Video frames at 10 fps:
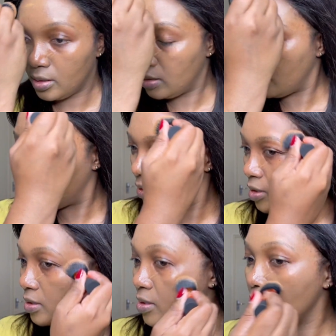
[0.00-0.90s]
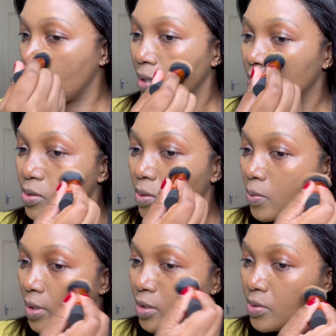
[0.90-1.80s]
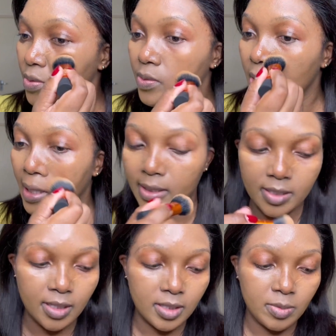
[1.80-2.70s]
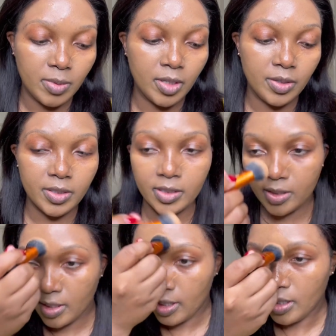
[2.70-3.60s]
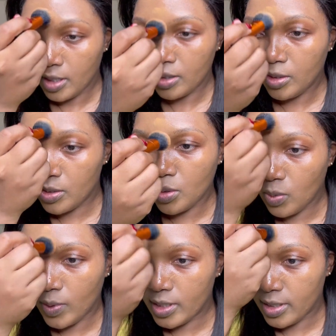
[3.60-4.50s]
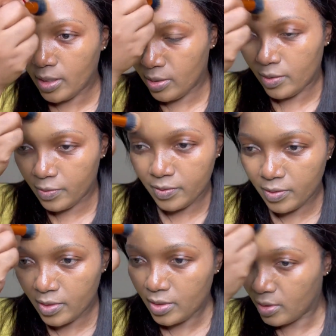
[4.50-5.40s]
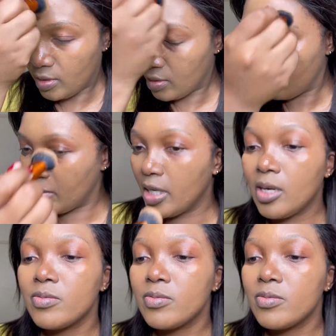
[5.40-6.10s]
The reason why you don't want to do that, it's because you don't want a lot of makeup